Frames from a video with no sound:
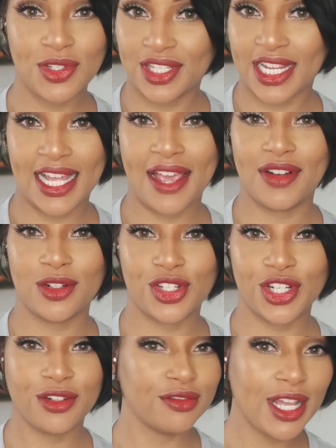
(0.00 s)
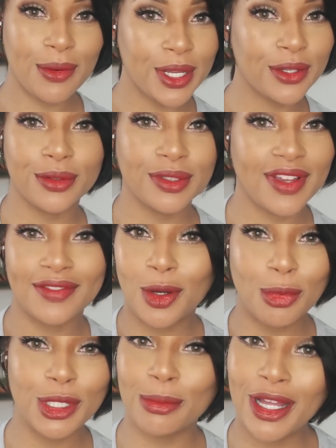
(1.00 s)
you just gotta have it on a shirt, that way you don't even have to
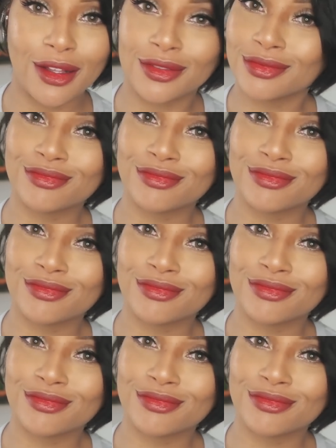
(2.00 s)
open your mouth.